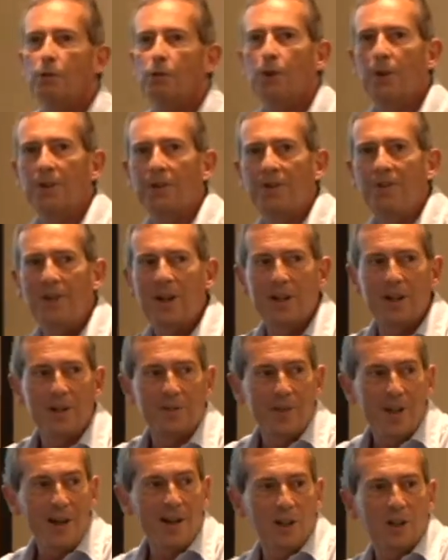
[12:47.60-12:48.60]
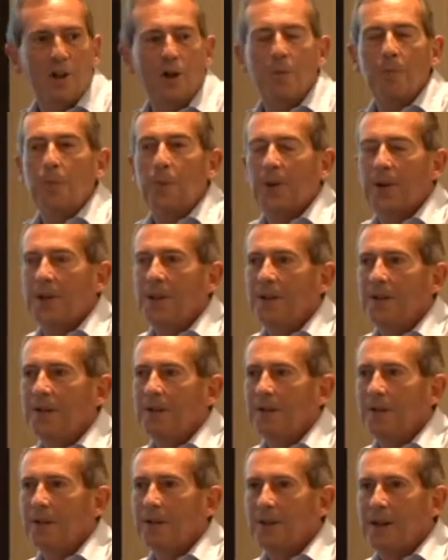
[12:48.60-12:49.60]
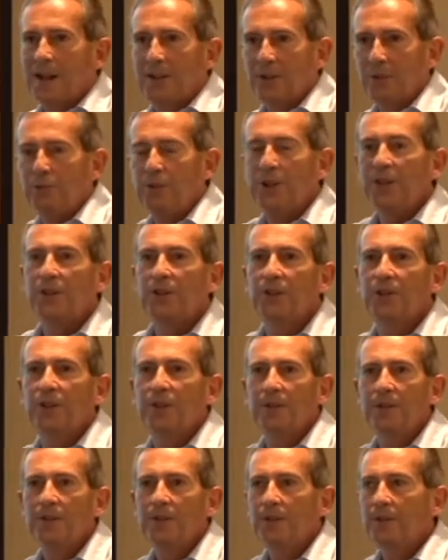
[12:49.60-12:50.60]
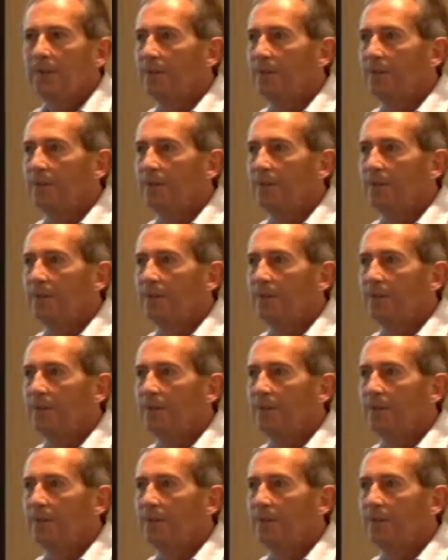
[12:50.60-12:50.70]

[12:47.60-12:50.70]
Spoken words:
Trying to value that company, less risk,